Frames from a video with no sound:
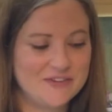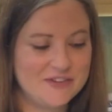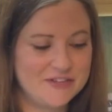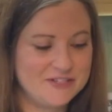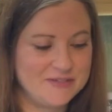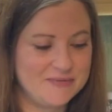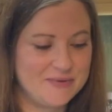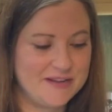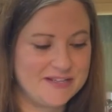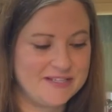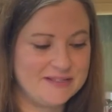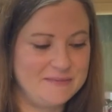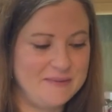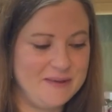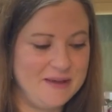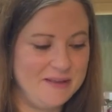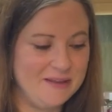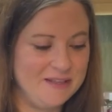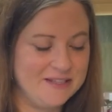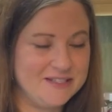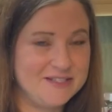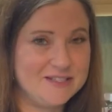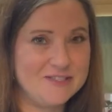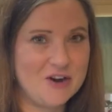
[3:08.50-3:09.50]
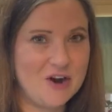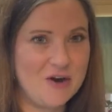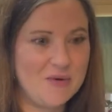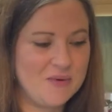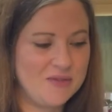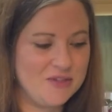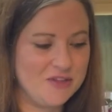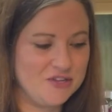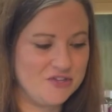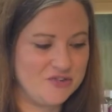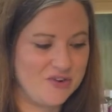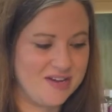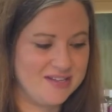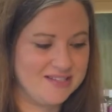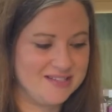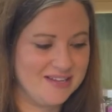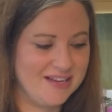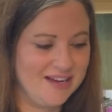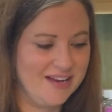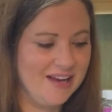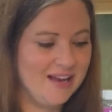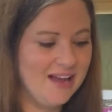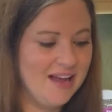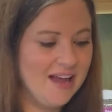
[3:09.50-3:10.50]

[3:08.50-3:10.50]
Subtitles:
this recipe, let's start with the dressing.